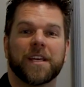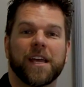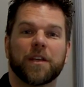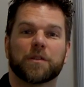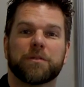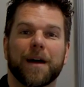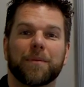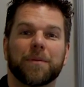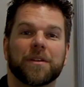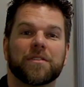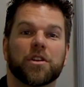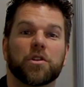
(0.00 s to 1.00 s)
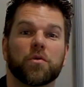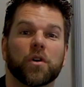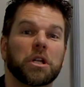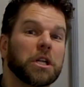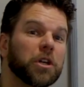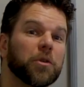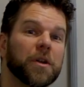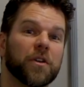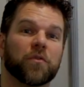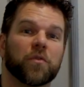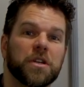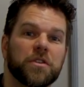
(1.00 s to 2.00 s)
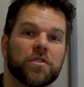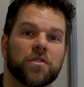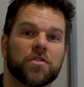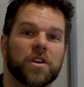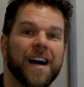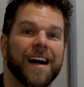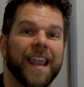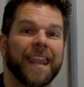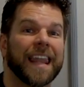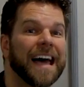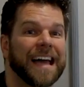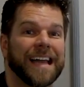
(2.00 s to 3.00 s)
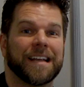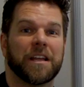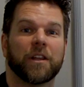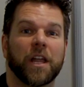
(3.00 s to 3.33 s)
take is probably to do a little bit of research online,